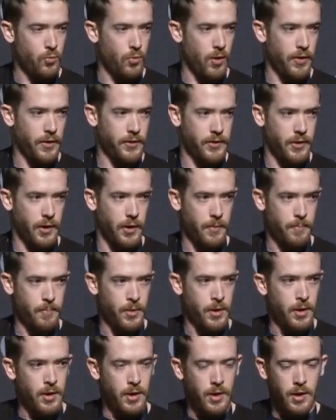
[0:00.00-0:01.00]
run the setup,
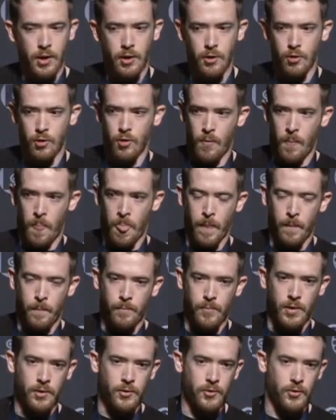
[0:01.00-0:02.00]
it'll
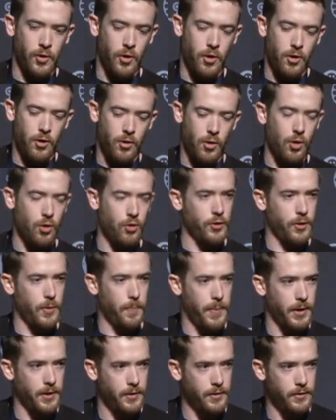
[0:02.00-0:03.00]
install all the
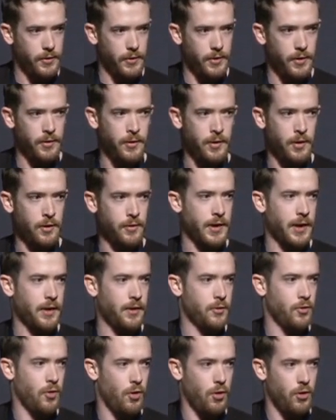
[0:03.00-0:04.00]
dependencies, it'll
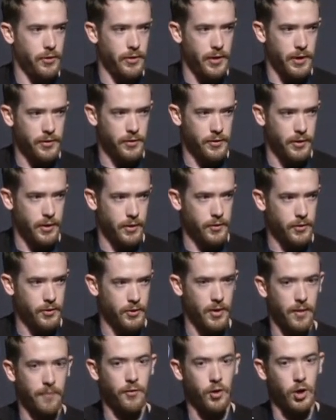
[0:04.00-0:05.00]
download all the necessary
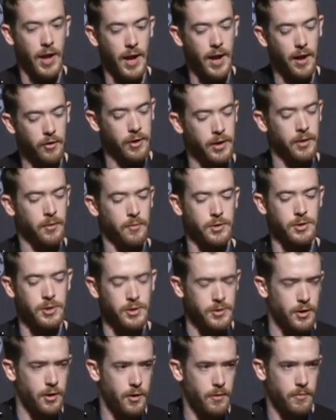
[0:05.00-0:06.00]
stuff for Kali, which
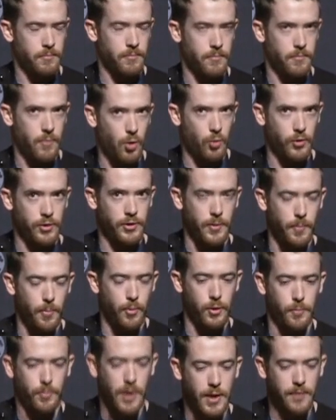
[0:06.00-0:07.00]
is our only
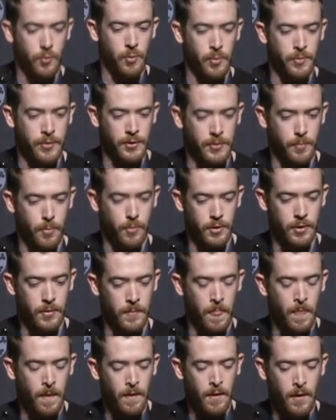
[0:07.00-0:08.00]
supported platform at this point.
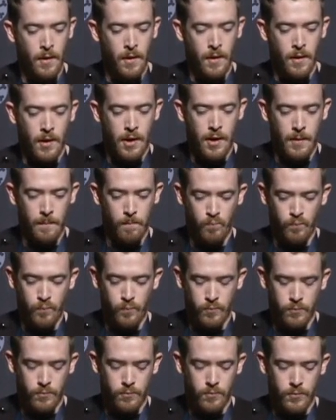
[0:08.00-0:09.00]

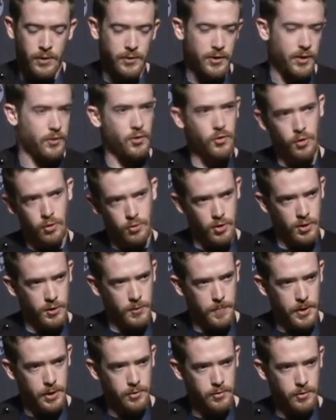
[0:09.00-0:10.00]
It does this all
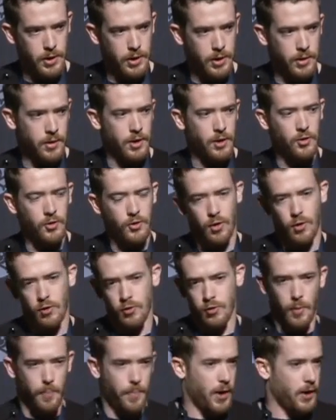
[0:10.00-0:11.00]
transparently,
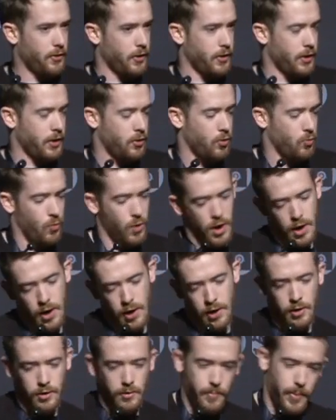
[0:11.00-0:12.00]
installs Python under
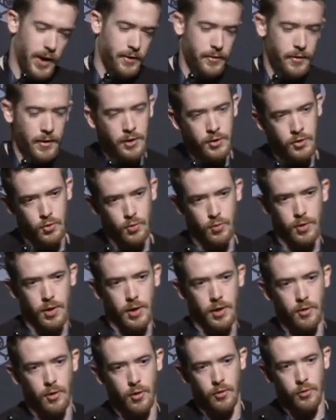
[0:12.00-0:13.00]
wine and passing hash
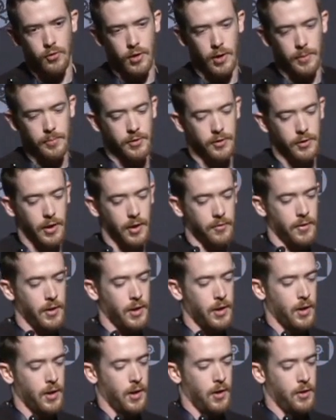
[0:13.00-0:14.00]
toolkit and all those types of stuff.
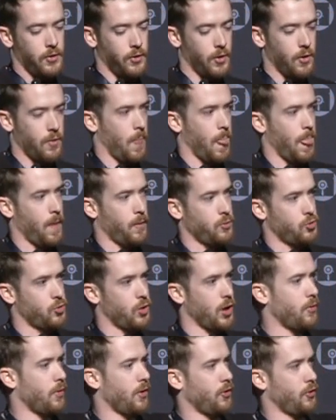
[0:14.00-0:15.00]
So
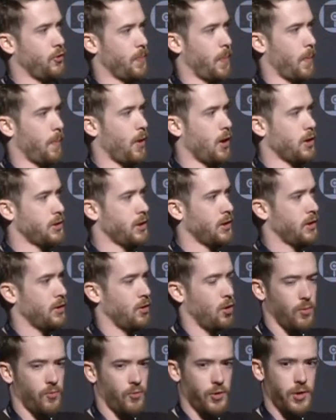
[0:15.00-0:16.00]
try to run the super project
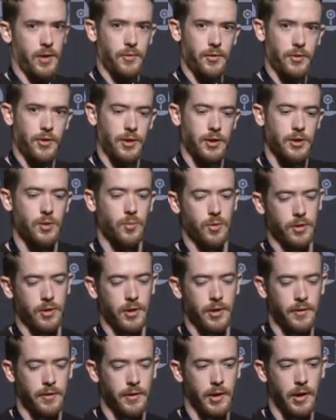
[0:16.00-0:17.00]
and hopefully everything should work
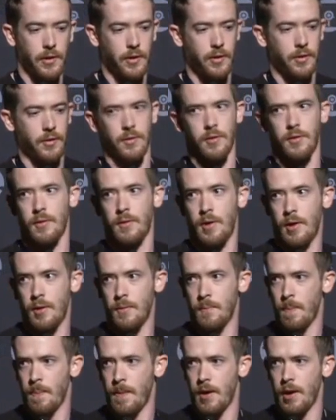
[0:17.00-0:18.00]
nice together.
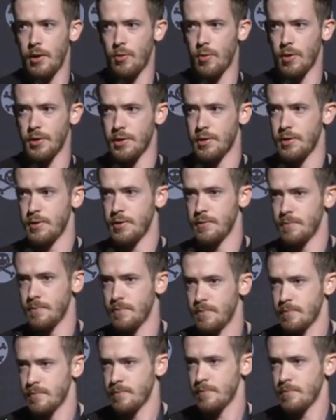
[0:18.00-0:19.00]
And any questions?
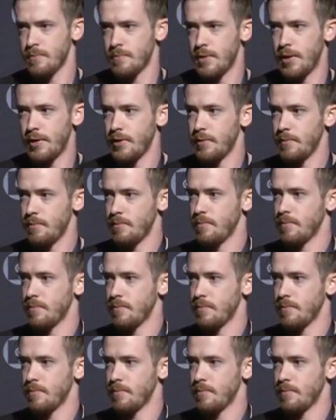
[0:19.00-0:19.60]
That's it.